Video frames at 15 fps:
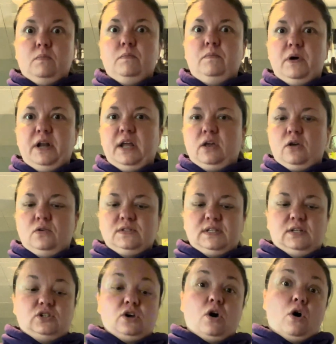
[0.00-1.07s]
but it goes
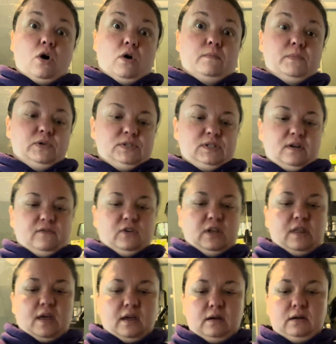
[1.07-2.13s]
into almost
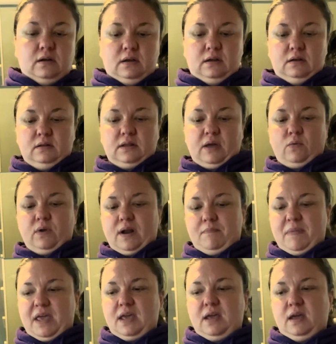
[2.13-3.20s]
everything. Like when I'm
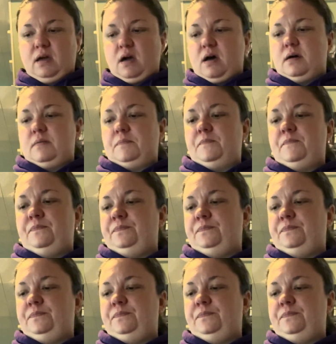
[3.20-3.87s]
making